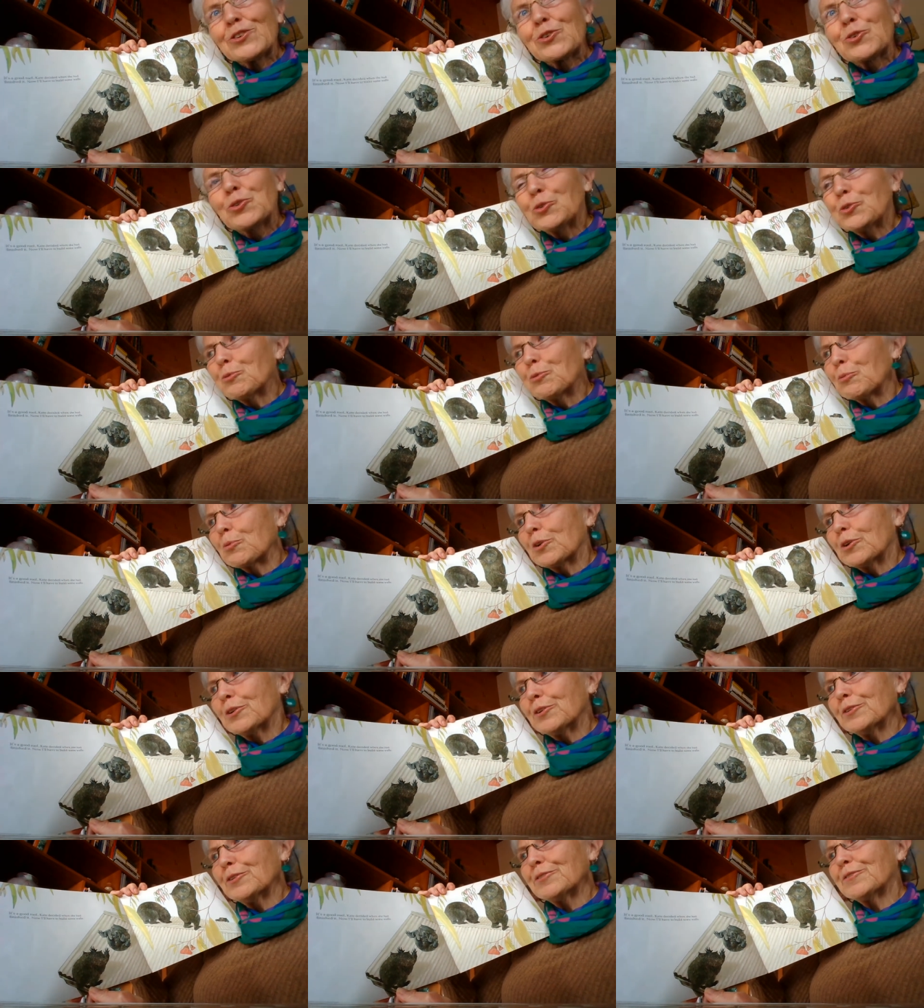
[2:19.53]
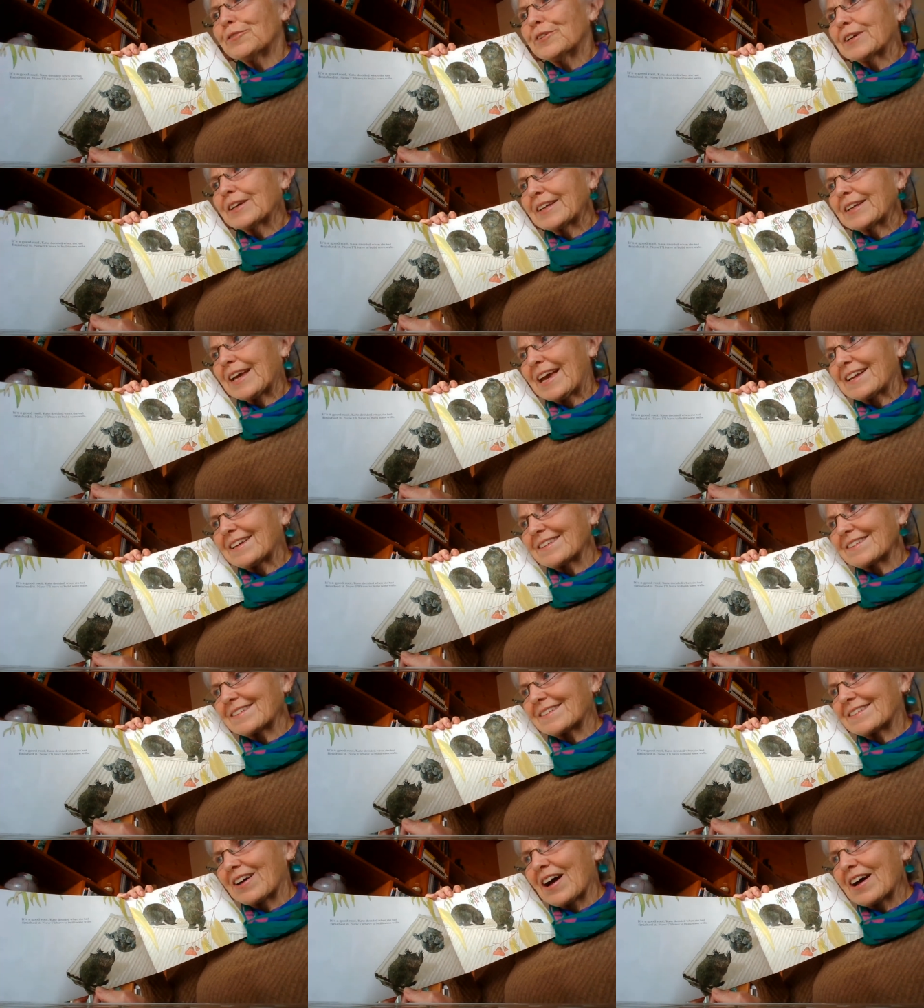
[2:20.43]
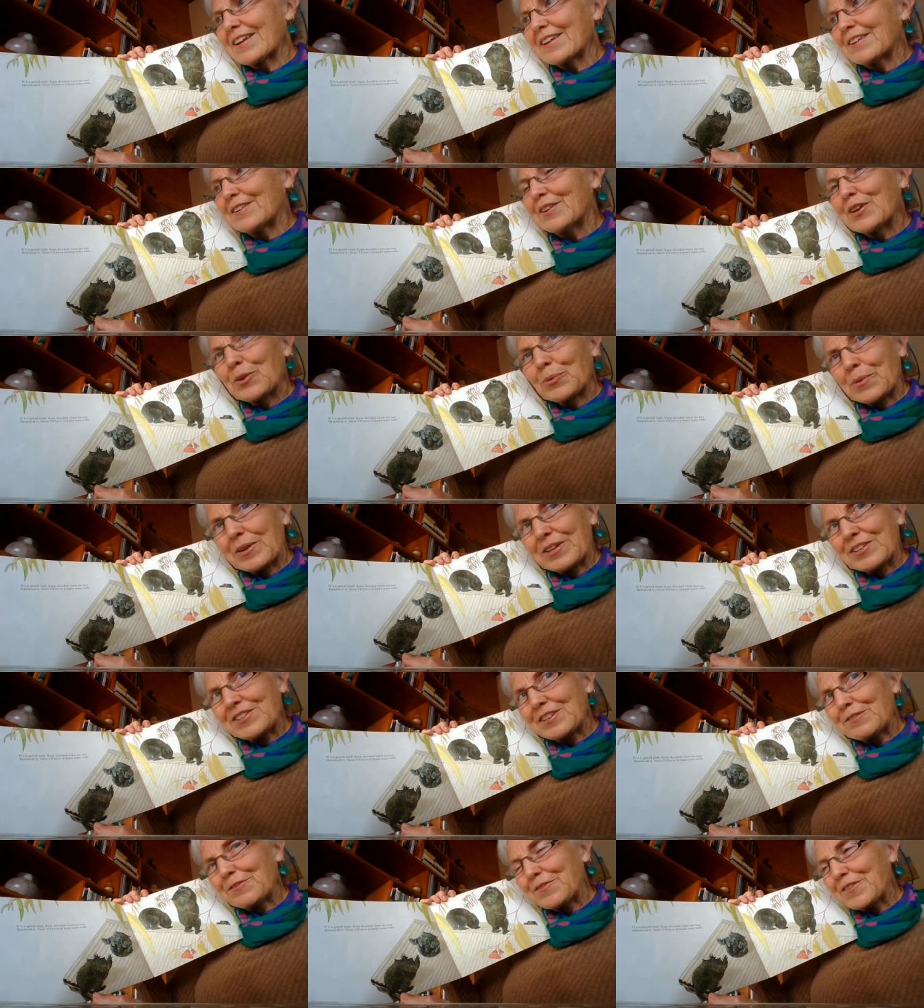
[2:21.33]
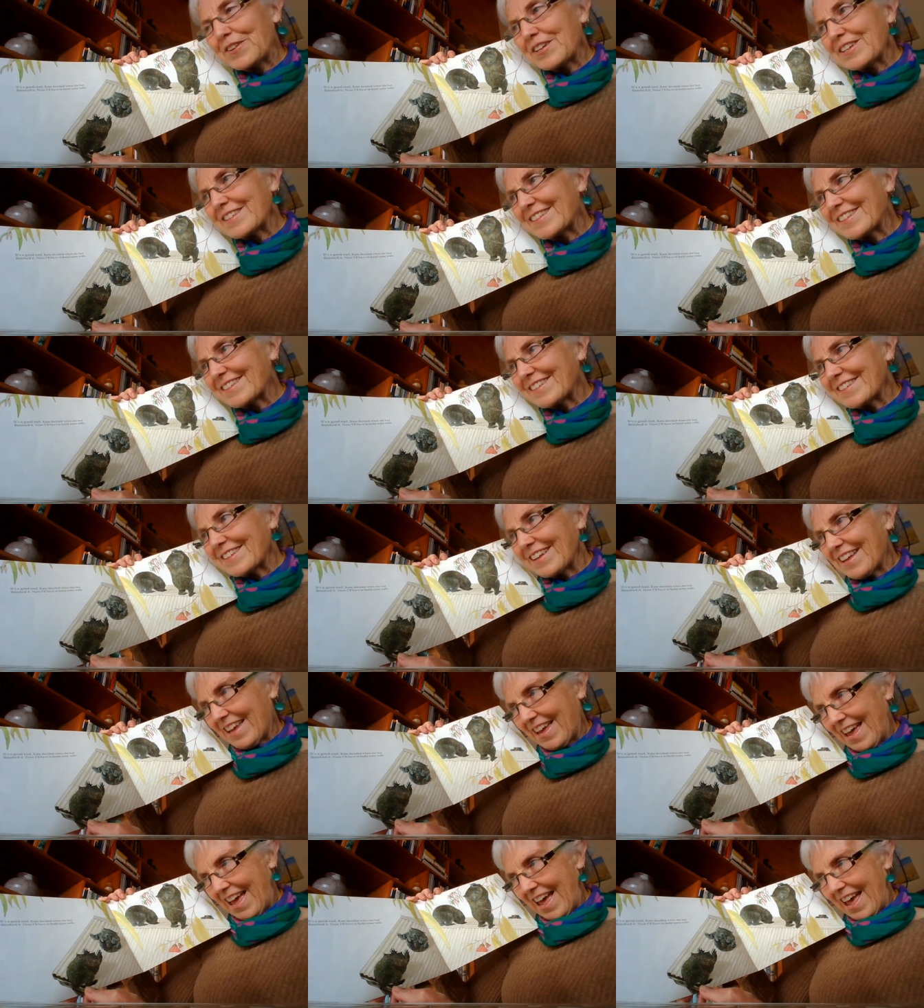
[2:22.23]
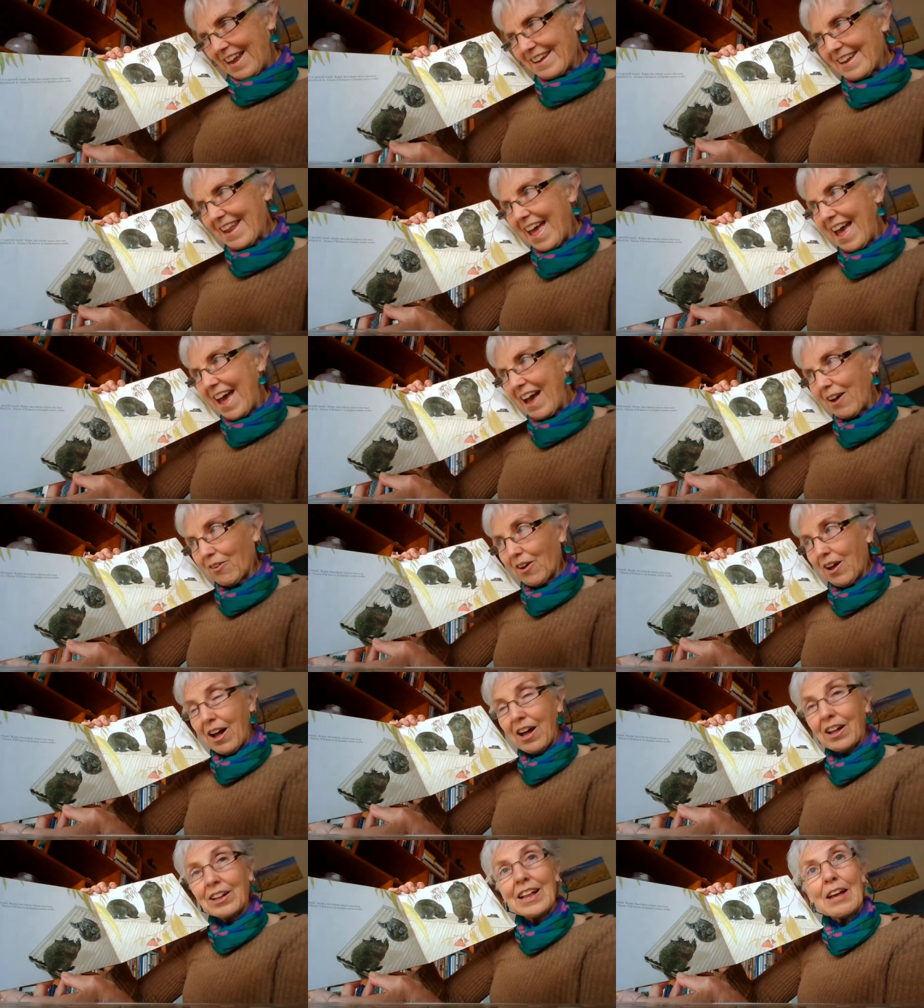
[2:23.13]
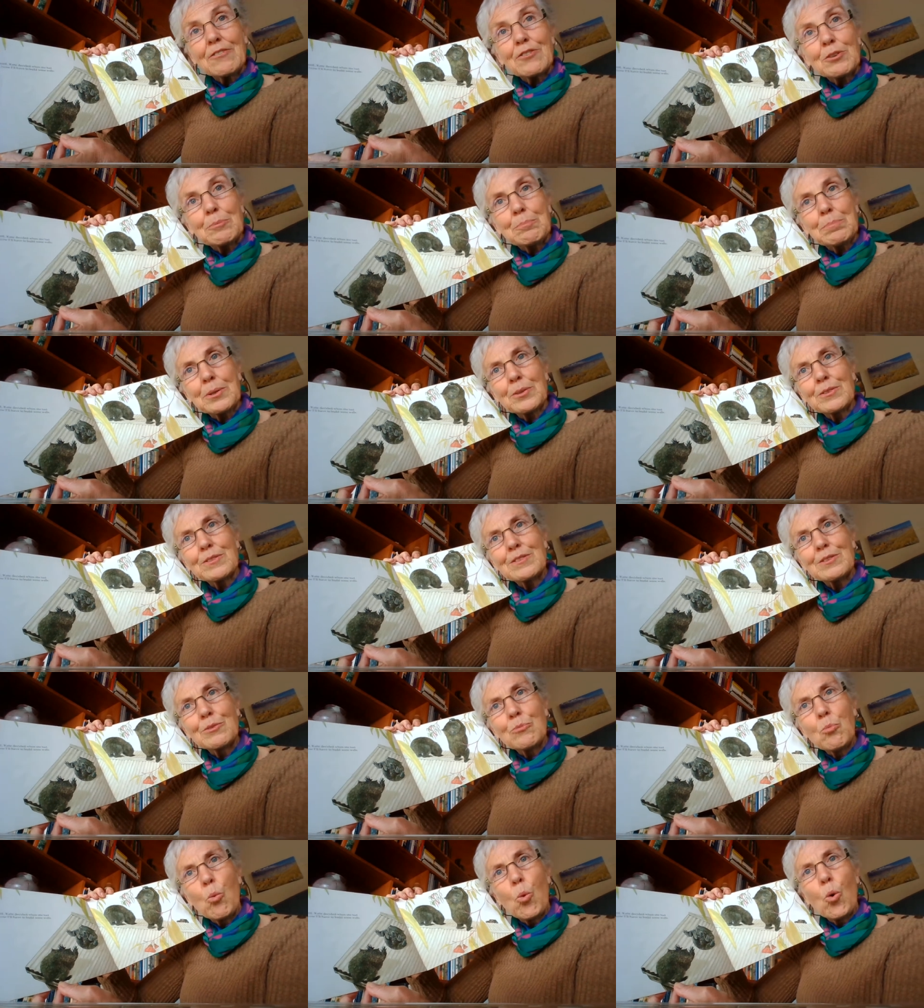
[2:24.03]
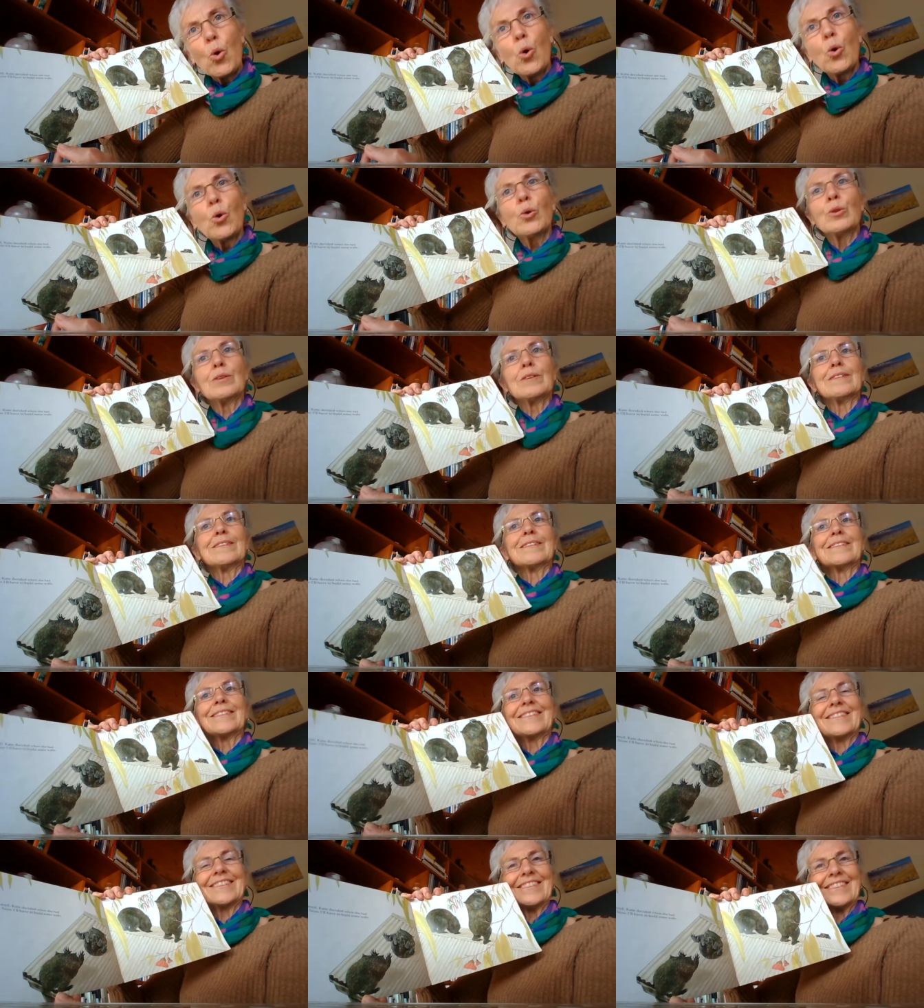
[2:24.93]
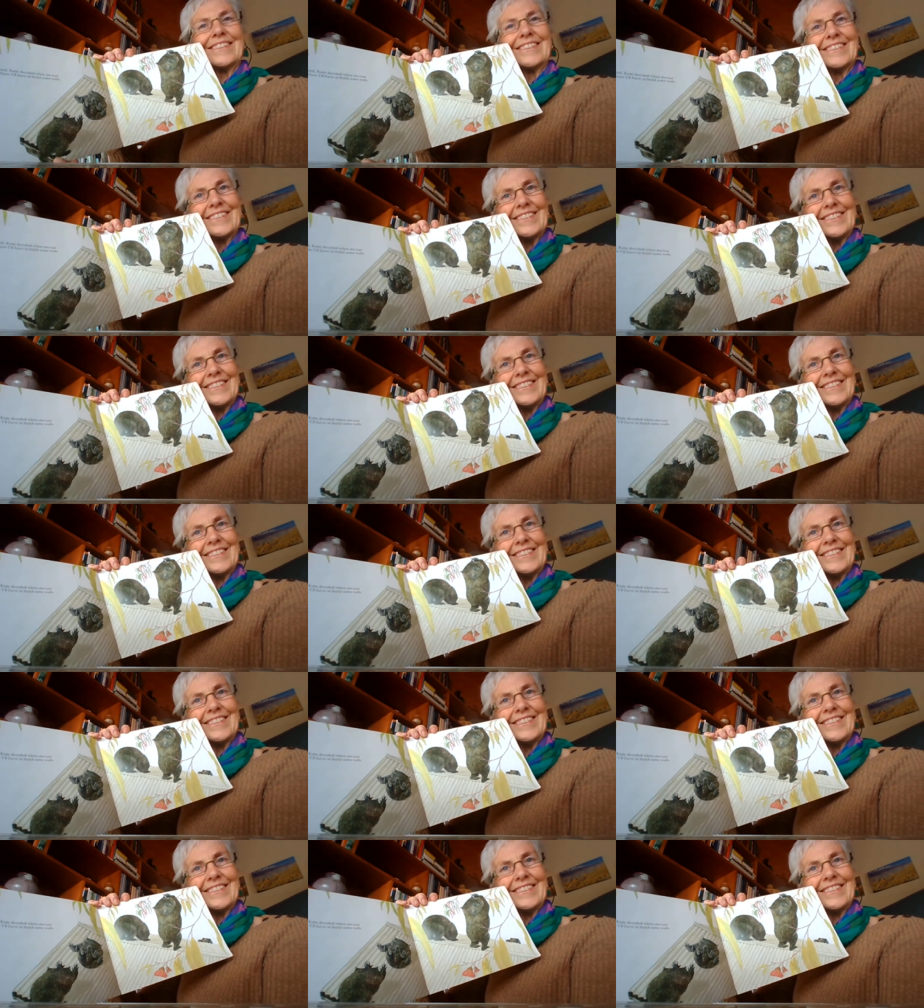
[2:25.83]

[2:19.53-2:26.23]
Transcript: it's a good roof, Kate decided when she'd finished it. Now I'll have to build some walls.